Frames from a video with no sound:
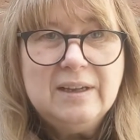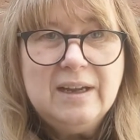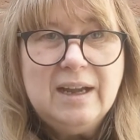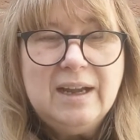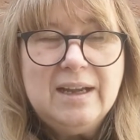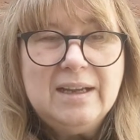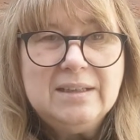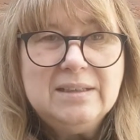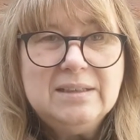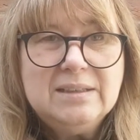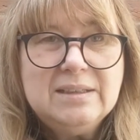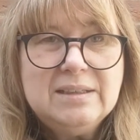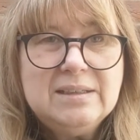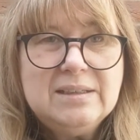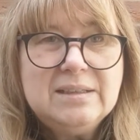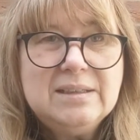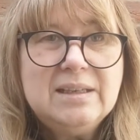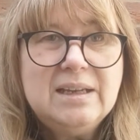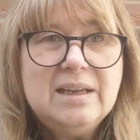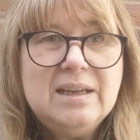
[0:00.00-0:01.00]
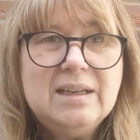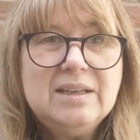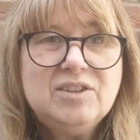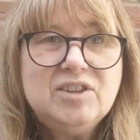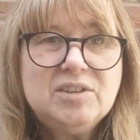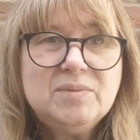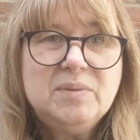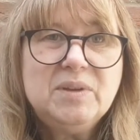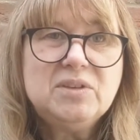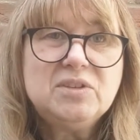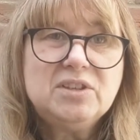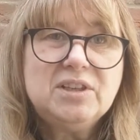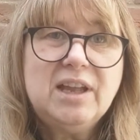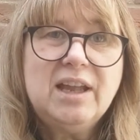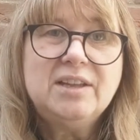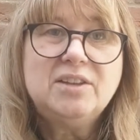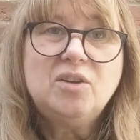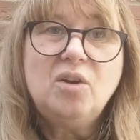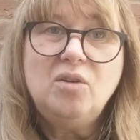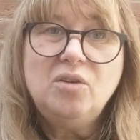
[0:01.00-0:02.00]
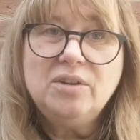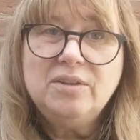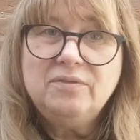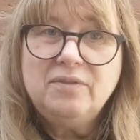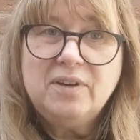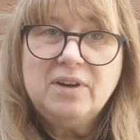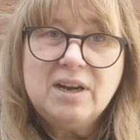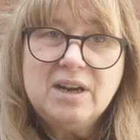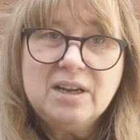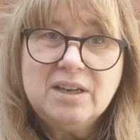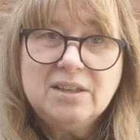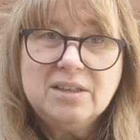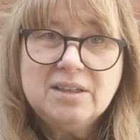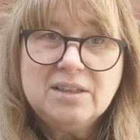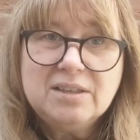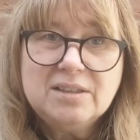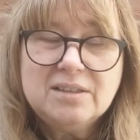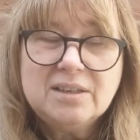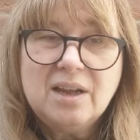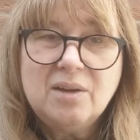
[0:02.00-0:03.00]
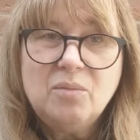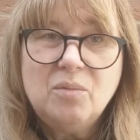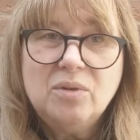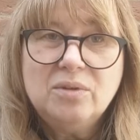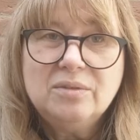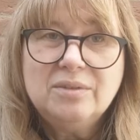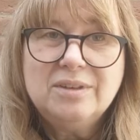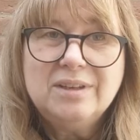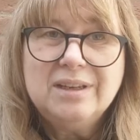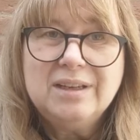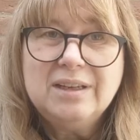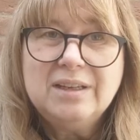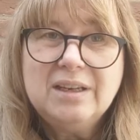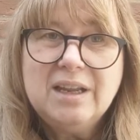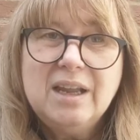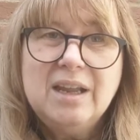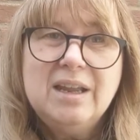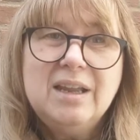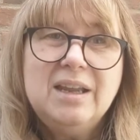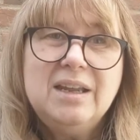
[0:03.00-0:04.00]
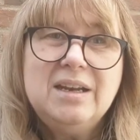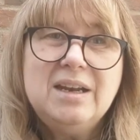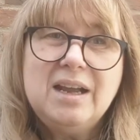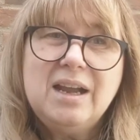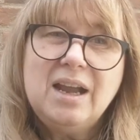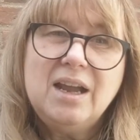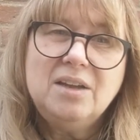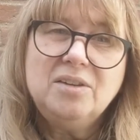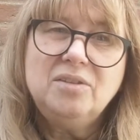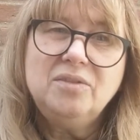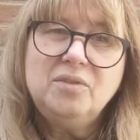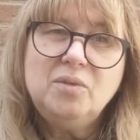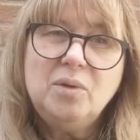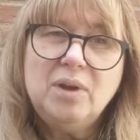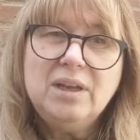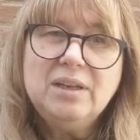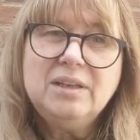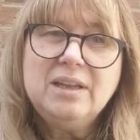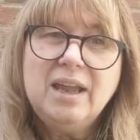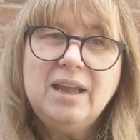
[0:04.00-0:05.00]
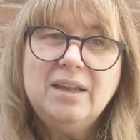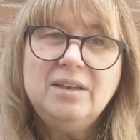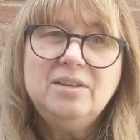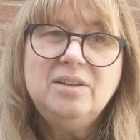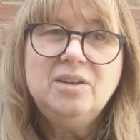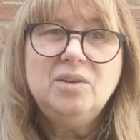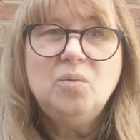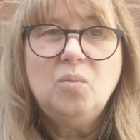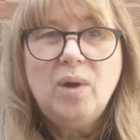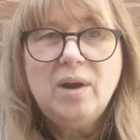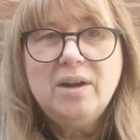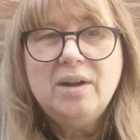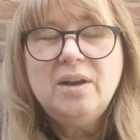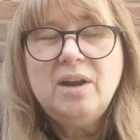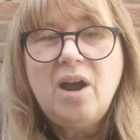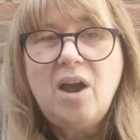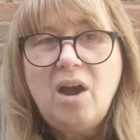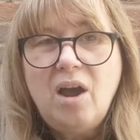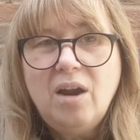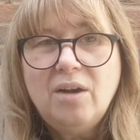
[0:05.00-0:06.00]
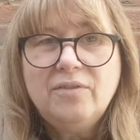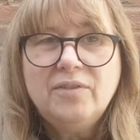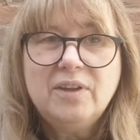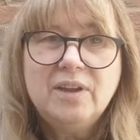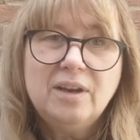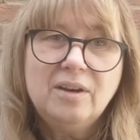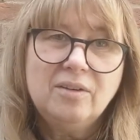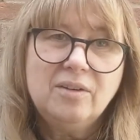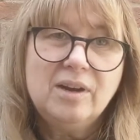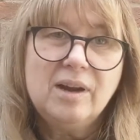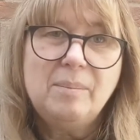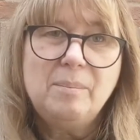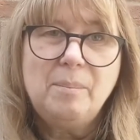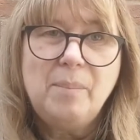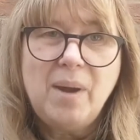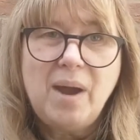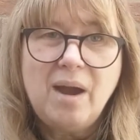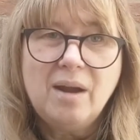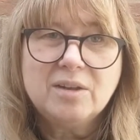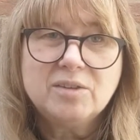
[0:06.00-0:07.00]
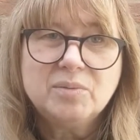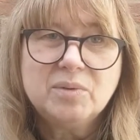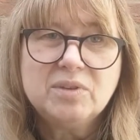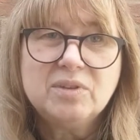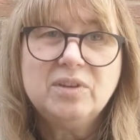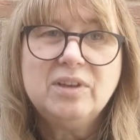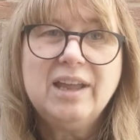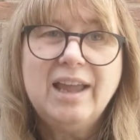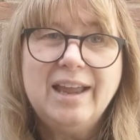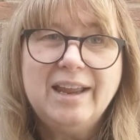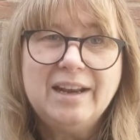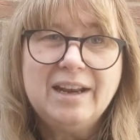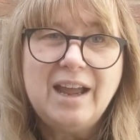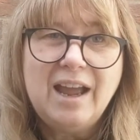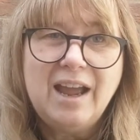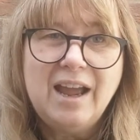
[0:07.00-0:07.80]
and this year, just because they had all the varieties I wanted in a kind of quite handy 1.5 kilogram packs, because again,